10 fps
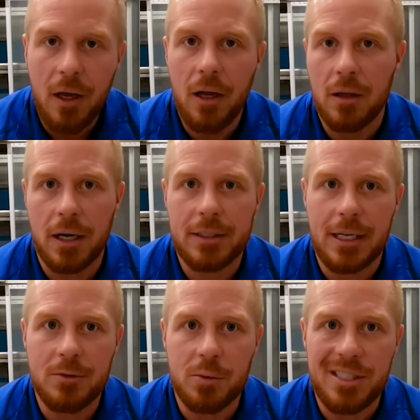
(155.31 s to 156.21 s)
a lot of
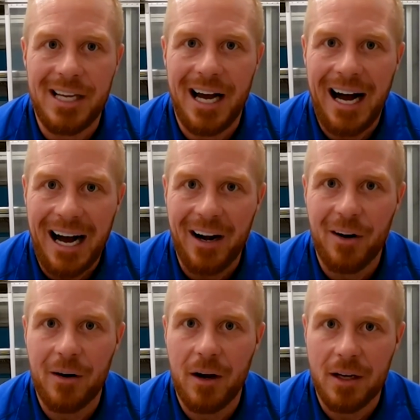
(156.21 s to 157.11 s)
times we see a
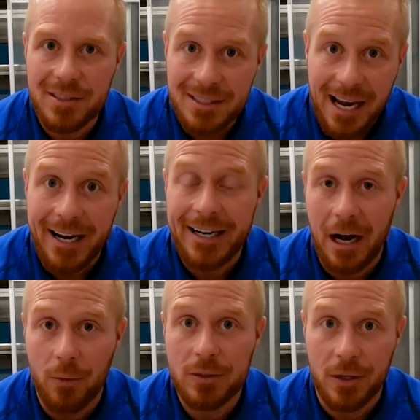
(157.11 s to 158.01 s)
higher stand
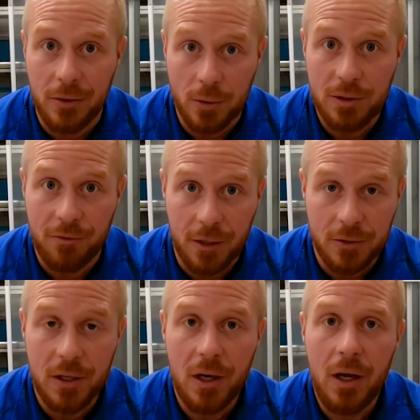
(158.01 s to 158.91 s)
count in those fields,